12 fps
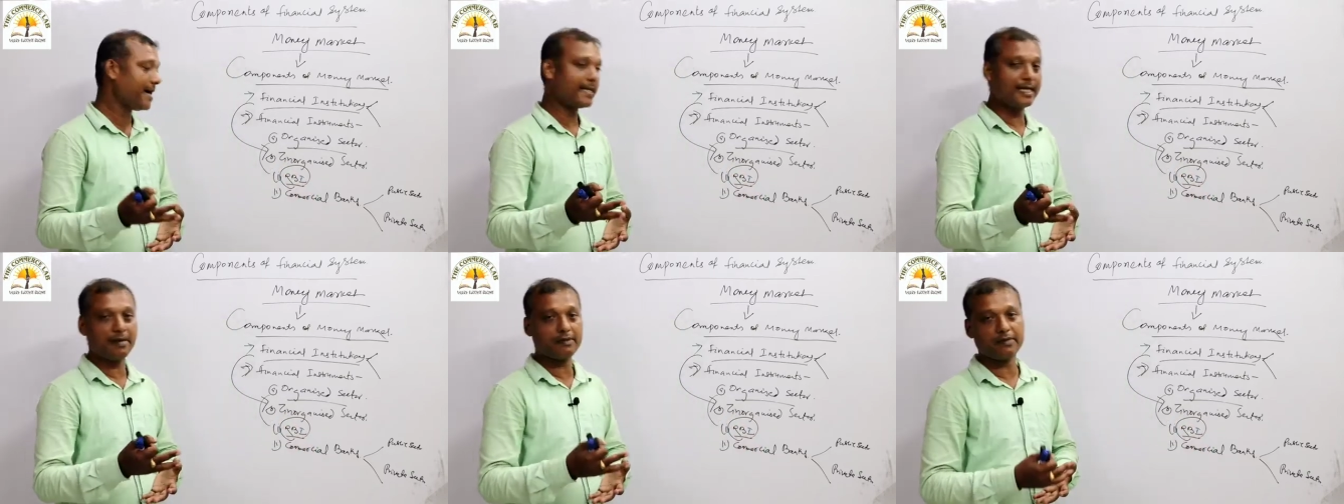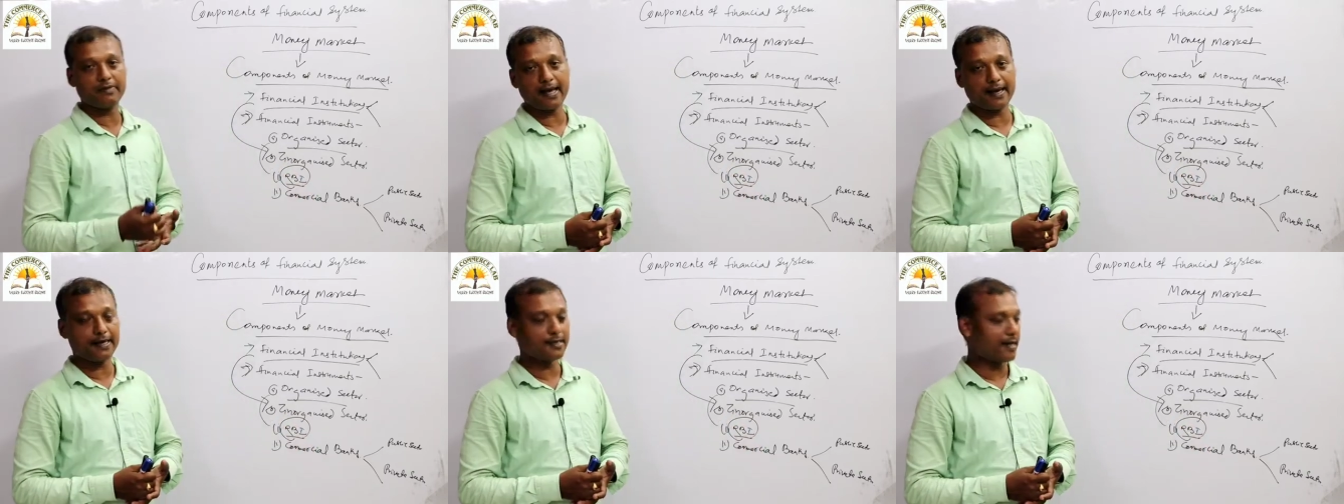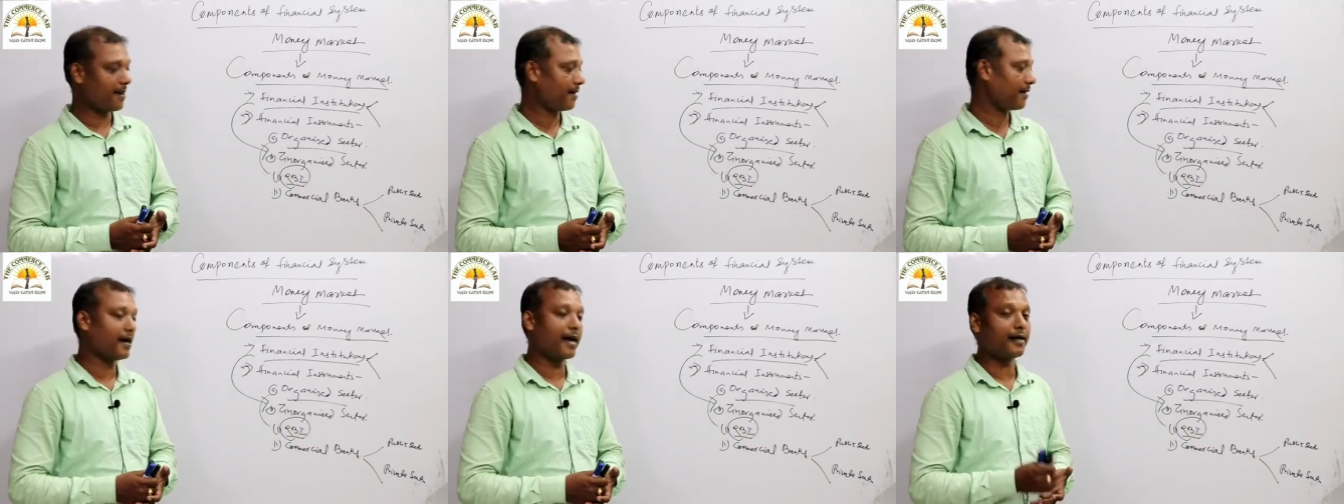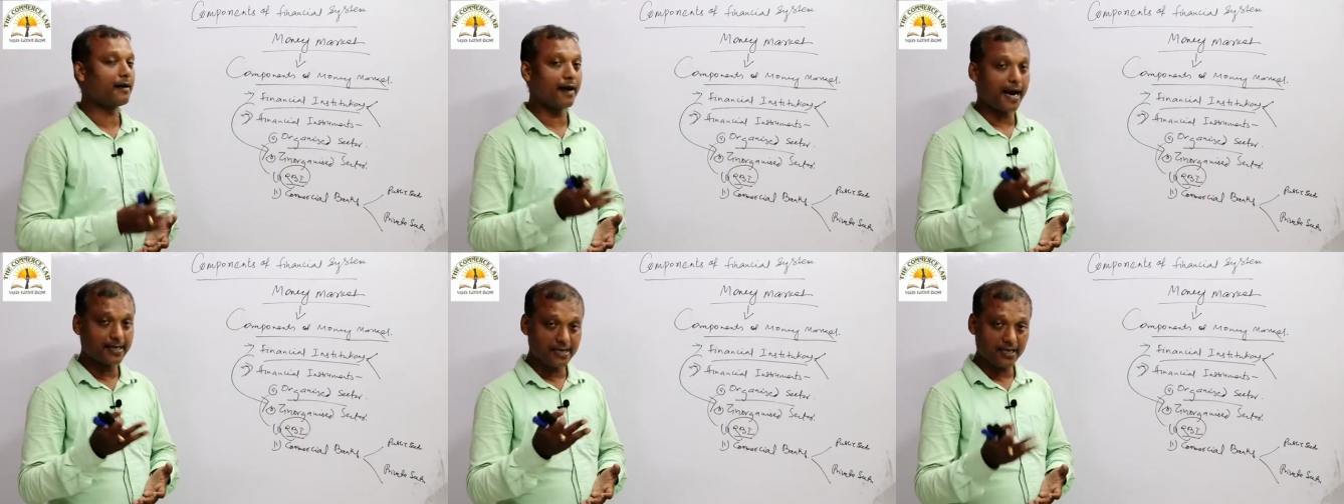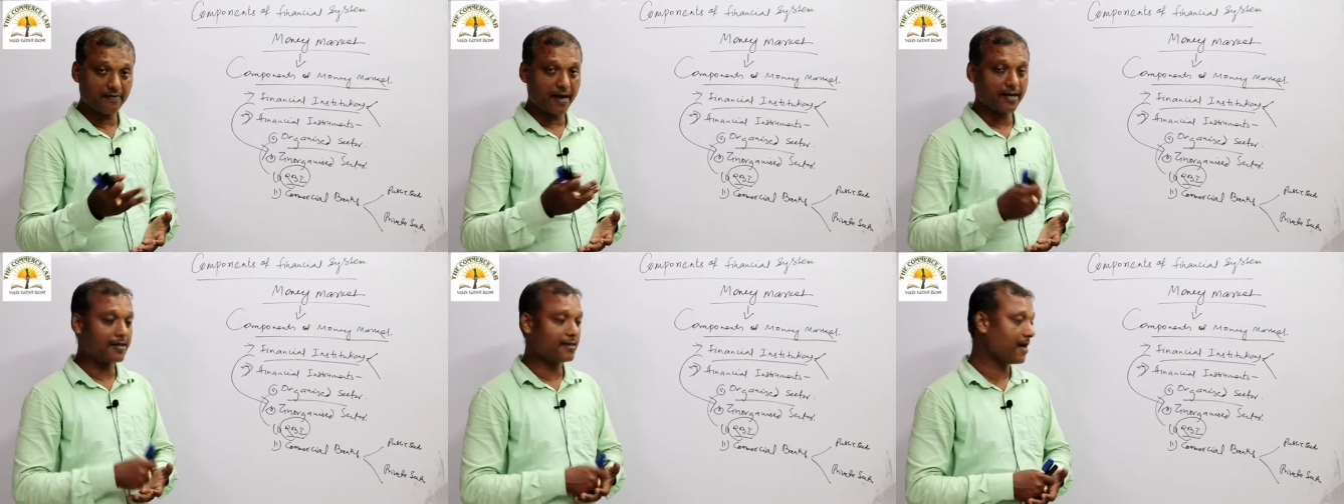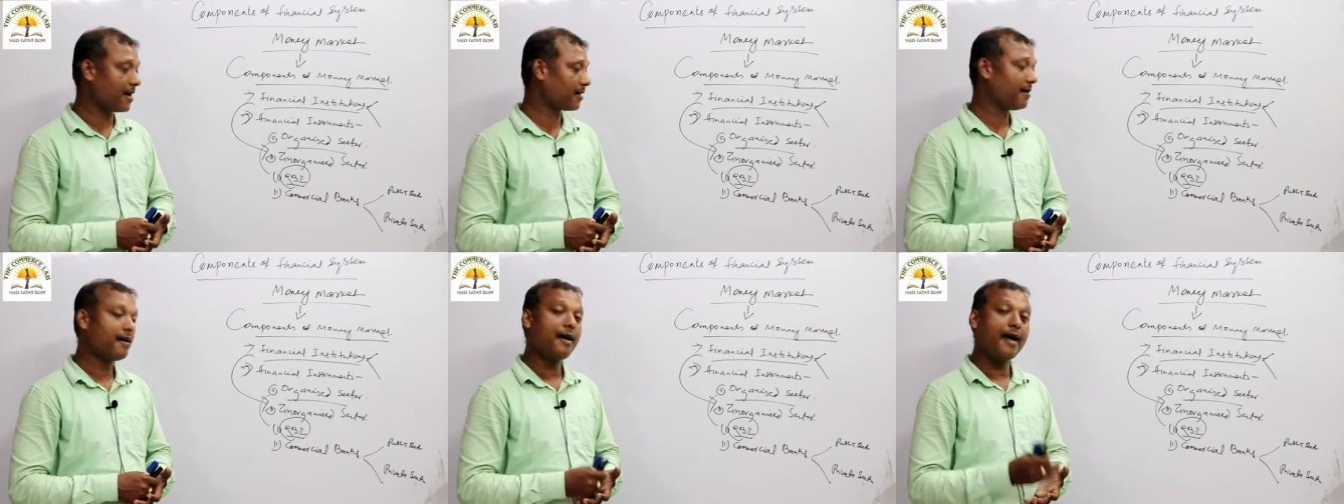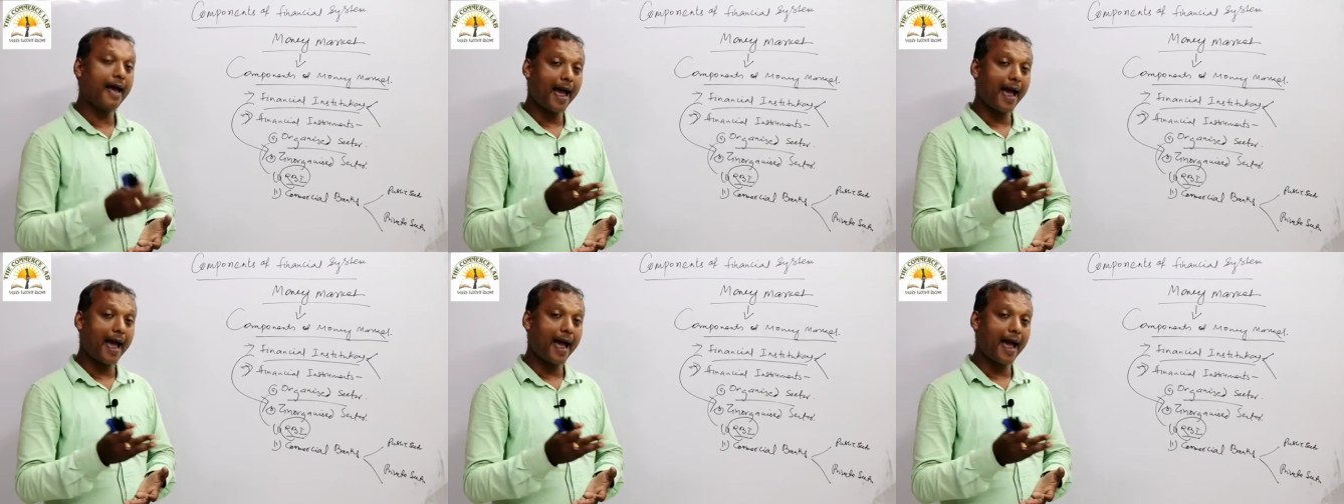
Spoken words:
HDFC Bank is there, like your ICICI Bank is there,